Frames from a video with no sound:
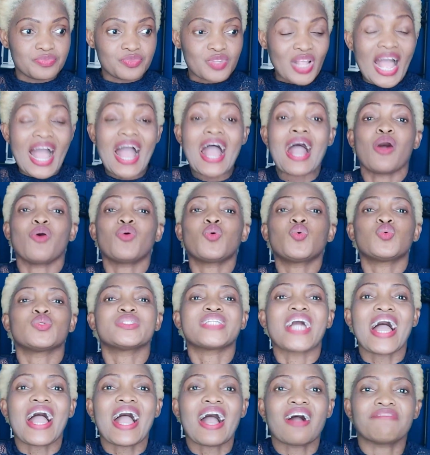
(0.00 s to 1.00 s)
How could
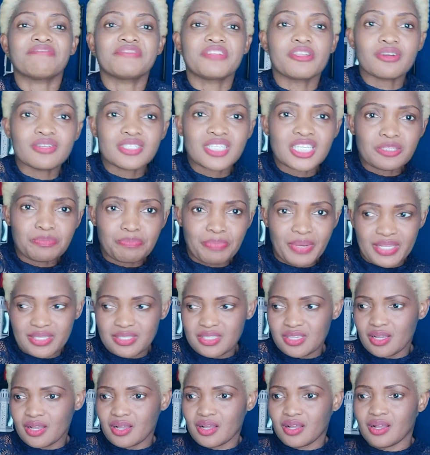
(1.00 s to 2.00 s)
I have done it
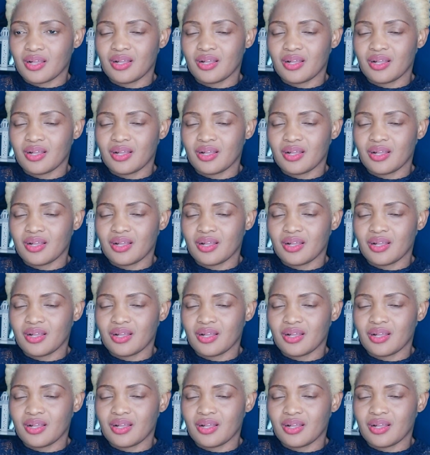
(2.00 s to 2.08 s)
better?